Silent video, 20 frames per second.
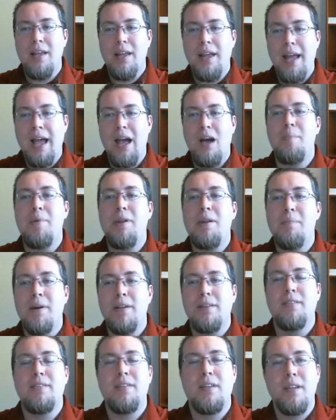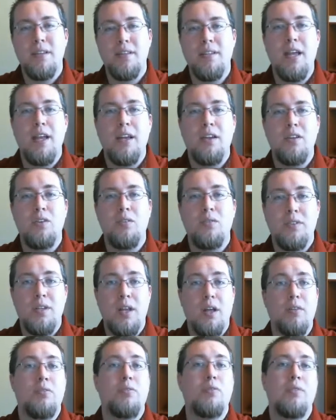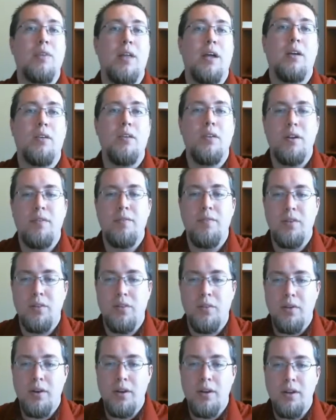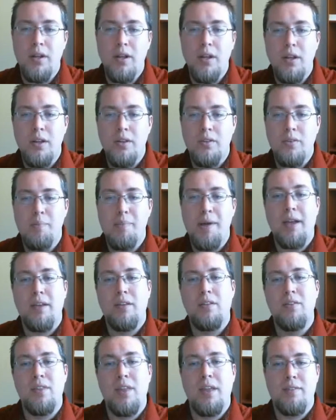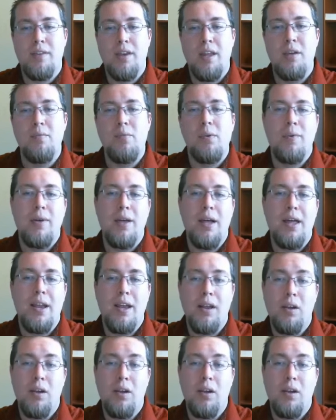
how many months it's going to take to sell through that current inventory. So back in 2008, where we had